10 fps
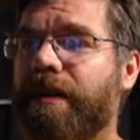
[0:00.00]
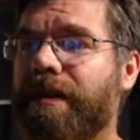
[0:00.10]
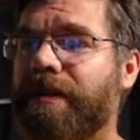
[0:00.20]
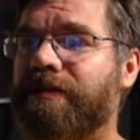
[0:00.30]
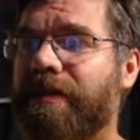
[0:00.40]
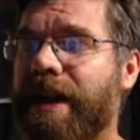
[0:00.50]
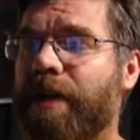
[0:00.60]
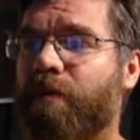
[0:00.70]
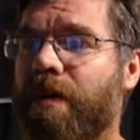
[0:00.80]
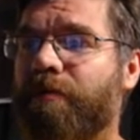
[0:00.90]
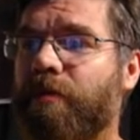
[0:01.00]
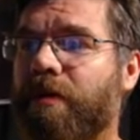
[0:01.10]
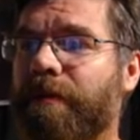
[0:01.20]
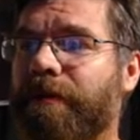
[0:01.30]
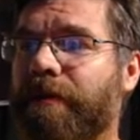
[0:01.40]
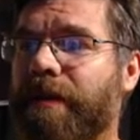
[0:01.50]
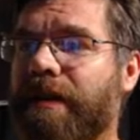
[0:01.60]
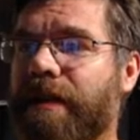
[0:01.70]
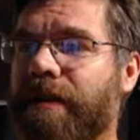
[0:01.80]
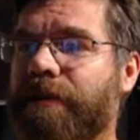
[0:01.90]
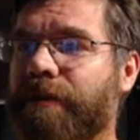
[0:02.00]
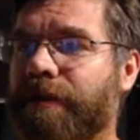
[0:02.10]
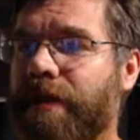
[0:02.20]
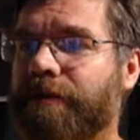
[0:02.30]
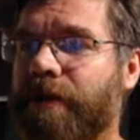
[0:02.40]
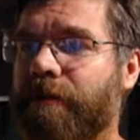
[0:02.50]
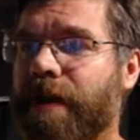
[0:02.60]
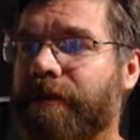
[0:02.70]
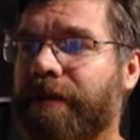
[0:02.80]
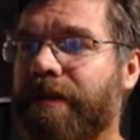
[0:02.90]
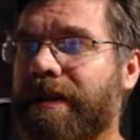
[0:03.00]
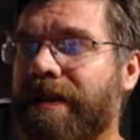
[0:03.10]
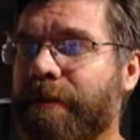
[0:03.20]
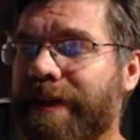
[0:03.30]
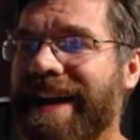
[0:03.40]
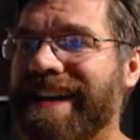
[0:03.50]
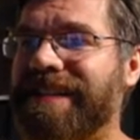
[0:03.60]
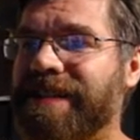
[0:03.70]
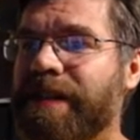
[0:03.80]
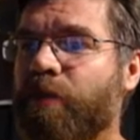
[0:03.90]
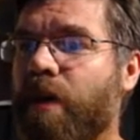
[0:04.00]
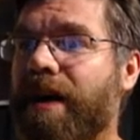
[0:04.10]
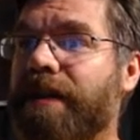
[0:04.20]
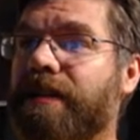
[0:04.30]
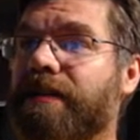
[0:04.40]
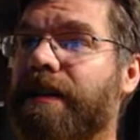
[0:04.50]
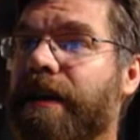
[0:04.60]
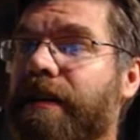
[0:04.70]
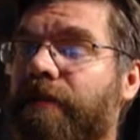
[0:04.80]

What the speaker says: He should have had one more before he got on there with Deontay Wilder. But I can see why he did it.